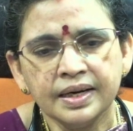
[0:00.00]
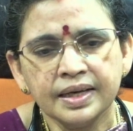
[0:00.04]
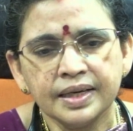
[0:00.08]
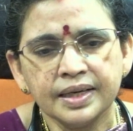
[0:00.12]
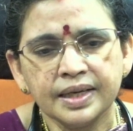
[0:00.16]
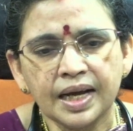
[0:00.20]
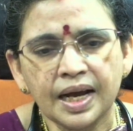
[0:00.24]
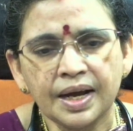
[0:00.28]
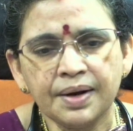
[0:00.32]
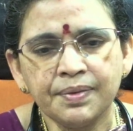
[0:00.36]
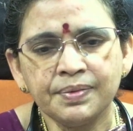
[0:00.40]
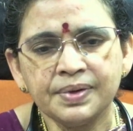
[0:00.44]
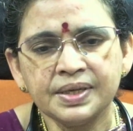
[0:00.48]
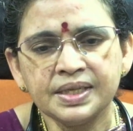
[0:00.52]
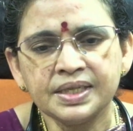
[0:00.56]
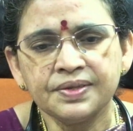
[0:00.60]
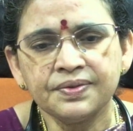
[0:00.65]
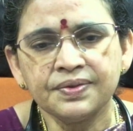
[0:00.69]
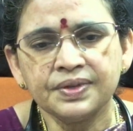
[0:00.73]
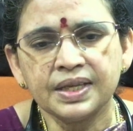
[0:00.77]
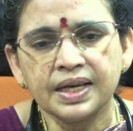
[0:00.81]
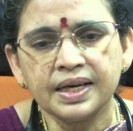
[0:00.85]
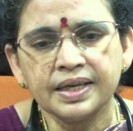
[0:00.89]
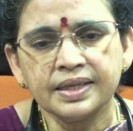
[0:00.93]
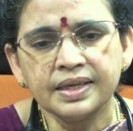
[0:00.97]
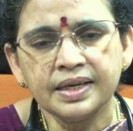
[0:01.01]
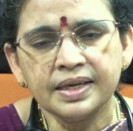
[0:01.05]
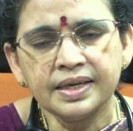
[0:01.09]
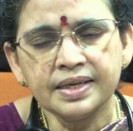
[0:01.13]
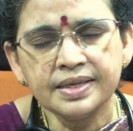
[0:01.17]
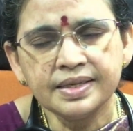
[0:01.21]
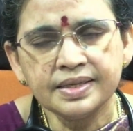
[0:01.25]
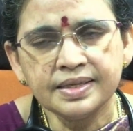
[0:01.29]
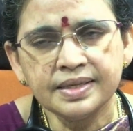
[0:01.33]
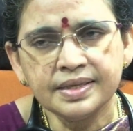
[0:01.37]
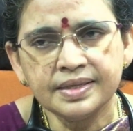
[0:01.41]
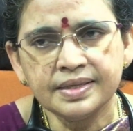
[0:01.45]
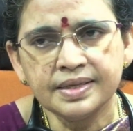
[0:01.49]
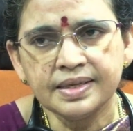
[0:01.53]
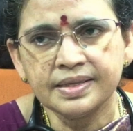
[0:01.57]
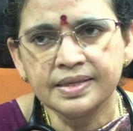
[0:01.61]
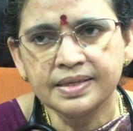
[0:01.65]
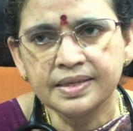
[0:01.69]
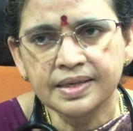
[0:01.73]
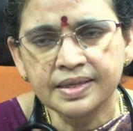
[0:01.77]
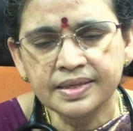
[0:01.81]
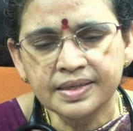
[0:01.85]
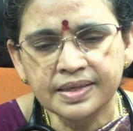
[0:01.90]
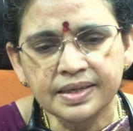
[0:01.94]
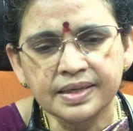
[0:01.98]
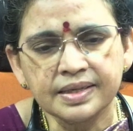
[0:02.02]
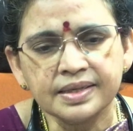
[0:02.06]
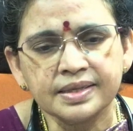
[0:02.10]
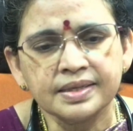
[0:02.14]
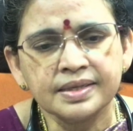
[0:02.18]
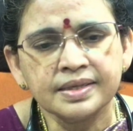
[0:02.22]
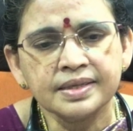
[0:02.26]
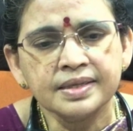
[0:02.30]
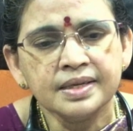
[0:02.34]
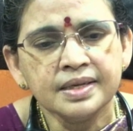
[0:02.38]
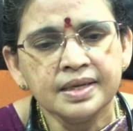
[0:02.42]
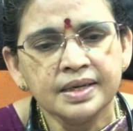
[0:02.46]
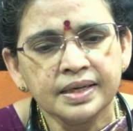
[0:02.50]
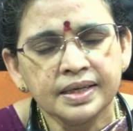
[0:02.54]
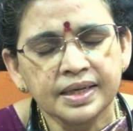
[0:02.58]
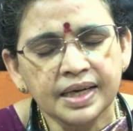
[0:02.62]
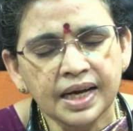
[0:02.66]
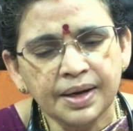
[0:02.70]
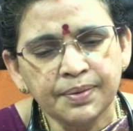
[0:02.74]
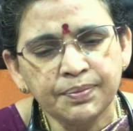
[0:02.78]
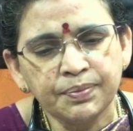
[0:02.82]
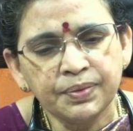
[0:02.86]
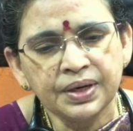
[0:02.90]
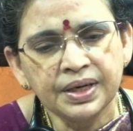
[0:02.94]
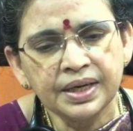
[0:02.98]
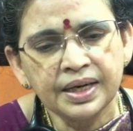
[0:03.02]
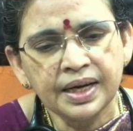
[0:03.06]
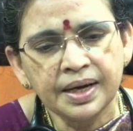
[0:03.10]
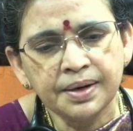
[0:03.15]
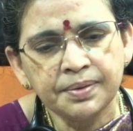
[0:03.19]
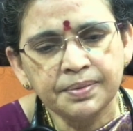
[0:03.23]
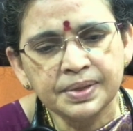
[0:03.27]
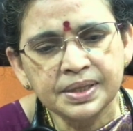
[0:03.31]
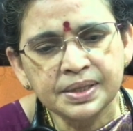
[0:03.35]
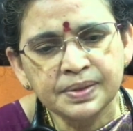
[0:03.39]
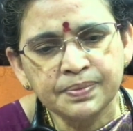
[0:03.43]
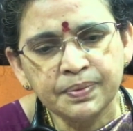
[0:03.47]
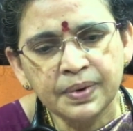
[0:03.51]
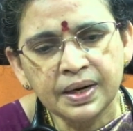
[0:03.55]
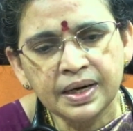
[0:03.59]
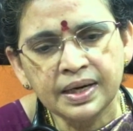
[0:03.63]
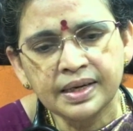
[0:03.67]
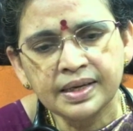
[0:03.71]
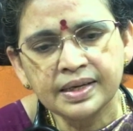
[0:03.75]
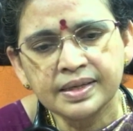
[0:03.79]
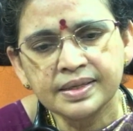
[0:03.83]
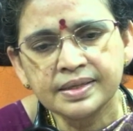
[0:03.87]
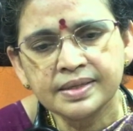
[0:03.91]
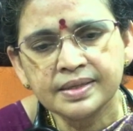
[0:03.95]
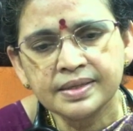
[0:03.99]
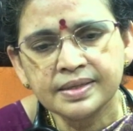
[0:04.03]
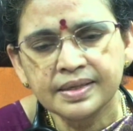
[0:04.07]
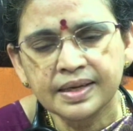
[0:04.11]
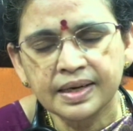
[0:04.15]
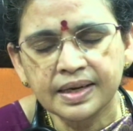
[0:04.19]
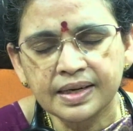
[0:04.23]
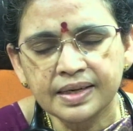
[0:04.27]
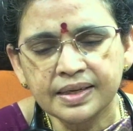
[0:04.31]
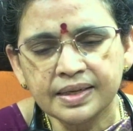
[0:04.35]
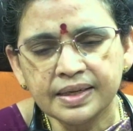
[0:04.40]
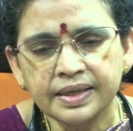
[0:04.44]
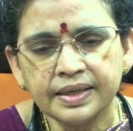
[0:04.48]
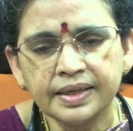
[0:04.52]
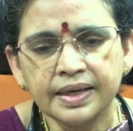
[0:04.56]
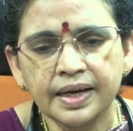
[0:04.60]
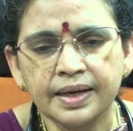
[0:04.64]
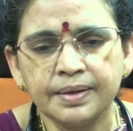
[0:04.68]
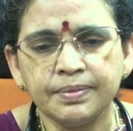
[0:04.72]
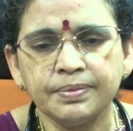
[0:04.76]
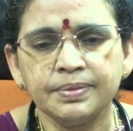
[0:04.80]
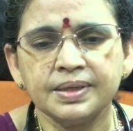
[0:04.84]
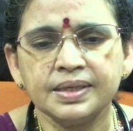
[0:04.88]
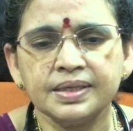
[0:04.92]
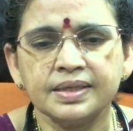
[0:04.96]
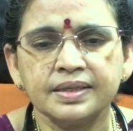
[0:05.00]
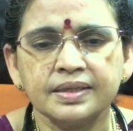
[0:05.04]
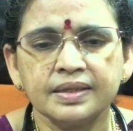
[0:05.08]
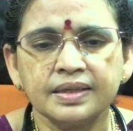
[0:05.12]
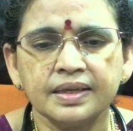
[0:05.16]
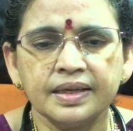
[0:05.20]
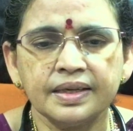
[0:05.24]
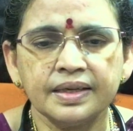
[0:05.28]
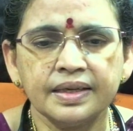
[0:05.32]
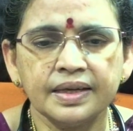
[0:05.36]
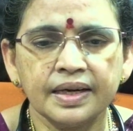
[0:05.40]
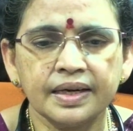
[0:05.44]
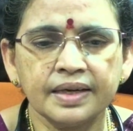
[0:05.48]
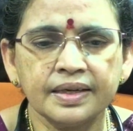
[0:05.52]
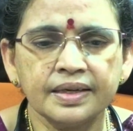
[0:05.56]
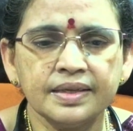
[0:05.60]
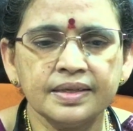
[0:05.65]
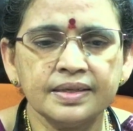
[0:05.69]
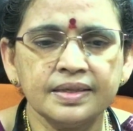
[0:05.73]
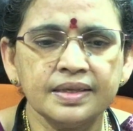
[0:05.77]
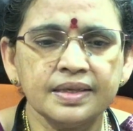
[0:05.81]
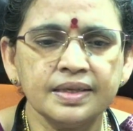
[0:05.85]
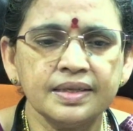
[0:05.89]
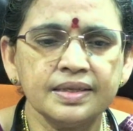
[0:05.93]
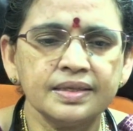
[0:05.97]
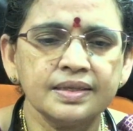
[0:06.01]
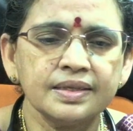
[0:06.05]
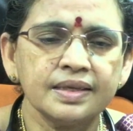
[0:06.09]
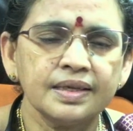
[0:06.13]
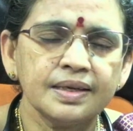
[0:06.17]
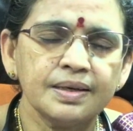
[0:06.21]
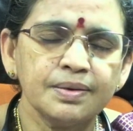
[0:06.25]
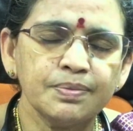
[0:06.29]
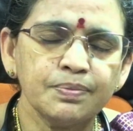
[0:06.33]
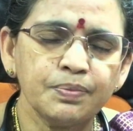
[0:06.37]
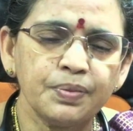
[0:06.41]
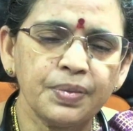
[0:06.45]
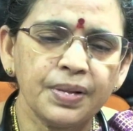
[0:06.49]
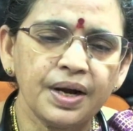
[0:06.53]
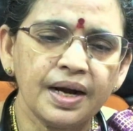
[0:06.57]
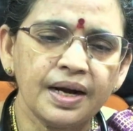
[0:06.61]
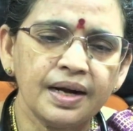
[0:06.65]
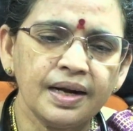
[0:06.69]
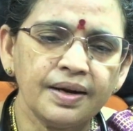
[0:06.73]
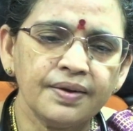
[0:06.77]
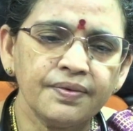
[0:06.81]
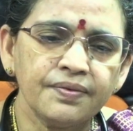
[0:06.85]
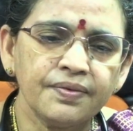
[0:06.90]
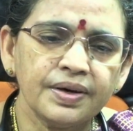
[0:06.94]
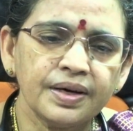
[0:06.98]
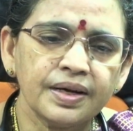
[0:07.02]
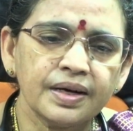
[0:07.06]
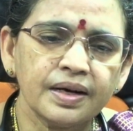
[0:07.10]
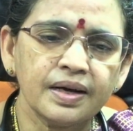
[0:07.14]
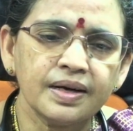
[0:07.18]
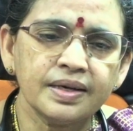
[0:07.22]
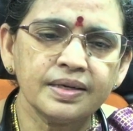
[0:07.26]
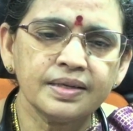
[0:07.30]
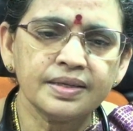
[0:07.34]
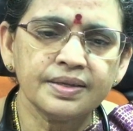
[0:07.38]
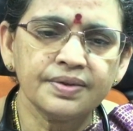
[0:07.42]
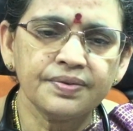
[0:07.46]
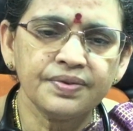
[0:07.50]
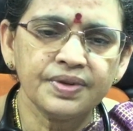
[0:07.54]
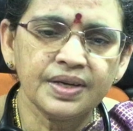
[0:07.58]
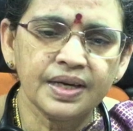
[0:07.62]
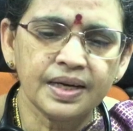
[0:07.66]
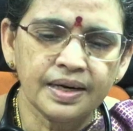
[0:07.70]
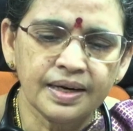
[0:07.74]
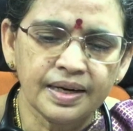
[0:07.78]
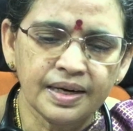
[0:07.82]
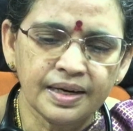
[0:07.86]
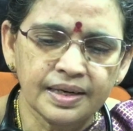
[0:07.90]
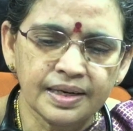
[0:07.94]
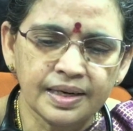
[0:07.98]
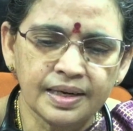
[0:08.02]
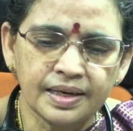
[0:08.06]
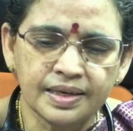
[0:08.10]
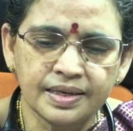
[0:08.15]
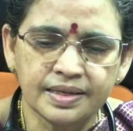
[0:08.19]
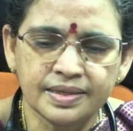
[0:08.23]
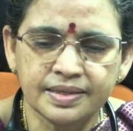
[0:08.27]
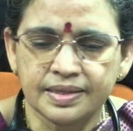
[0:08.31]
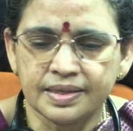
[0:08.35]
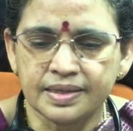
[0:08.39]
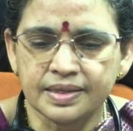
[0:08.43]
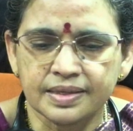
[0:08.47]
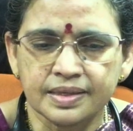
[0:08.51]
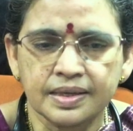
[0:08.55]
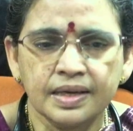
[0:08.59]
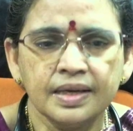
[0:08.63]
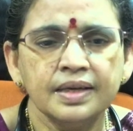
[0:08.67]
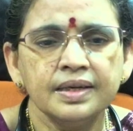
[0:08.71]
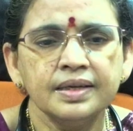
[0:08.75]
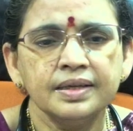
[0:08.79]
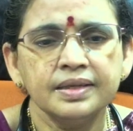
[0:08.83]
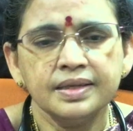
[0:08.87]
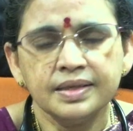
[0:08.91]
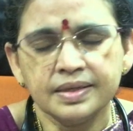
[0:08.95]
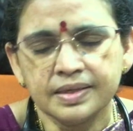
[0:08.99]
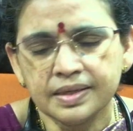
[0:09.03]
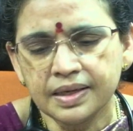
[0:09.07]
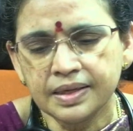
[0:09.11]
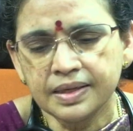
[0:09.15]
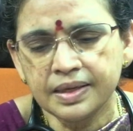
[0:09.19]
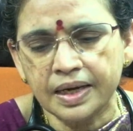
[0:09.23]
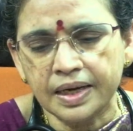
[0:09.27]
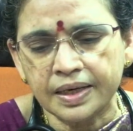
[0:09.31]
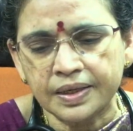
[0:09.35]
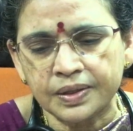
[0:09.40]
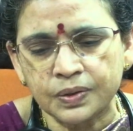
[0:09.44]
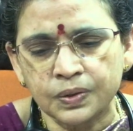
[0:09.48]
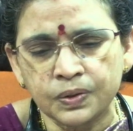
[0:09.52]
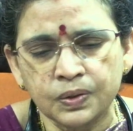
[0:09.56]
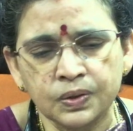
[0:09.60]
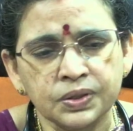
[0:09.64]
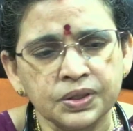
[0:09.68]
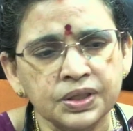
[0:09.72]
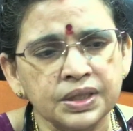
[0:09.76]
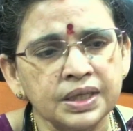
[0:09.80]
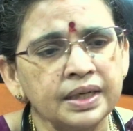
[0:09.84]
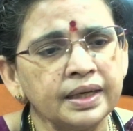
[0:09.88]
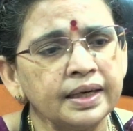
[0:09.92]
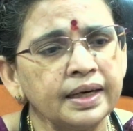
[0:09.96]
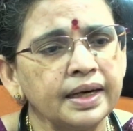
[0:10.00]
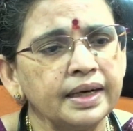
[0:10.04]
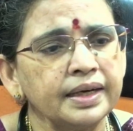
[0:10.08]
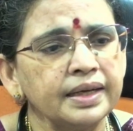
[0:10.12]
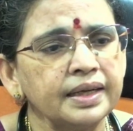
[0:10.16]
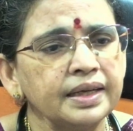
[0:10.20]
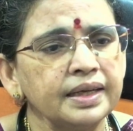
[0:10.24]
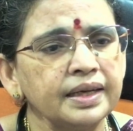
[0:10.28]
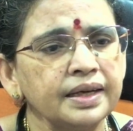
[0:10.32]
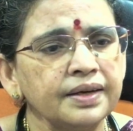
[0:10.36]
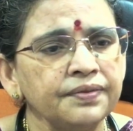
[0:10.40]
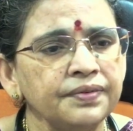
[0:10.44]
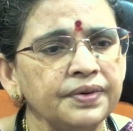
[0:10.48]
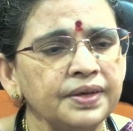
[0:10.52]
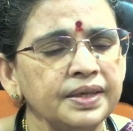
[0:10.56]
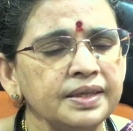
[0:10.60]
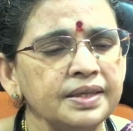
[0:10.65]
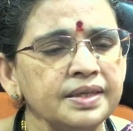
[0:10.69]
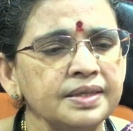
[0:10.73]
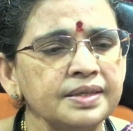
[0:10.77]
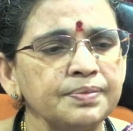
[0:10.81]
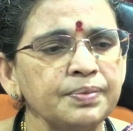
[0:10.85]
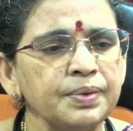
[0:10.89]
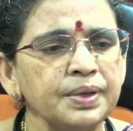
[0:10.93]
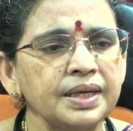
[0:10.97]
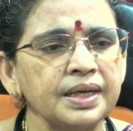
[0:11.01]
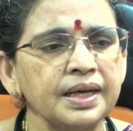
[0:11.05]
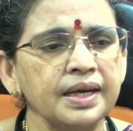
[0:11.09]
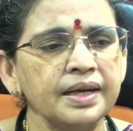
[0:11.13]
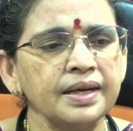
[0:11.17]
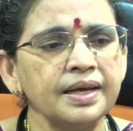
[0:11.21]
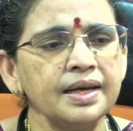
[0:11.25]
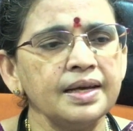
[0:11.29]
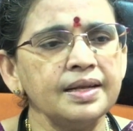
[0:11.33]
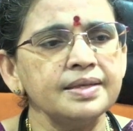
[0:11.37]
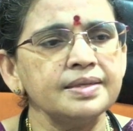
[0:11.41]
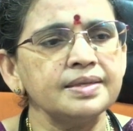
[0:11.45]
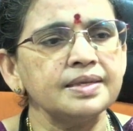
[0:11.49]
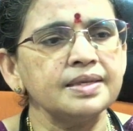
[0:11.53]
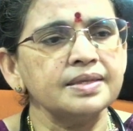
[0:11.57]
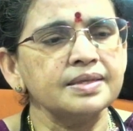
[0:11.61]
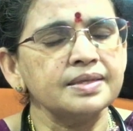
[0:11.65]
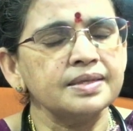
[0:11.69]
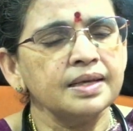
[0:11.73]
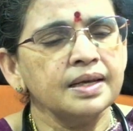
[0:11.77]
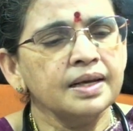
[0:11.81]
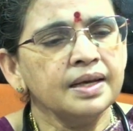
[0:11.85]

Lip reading: Diabetes with other diseases such as type 1 diabetes mellitus, secondary diabetes, cardiac disease, bad liver or severe renal disease. These are the exclusion criteria for this meta-analysis.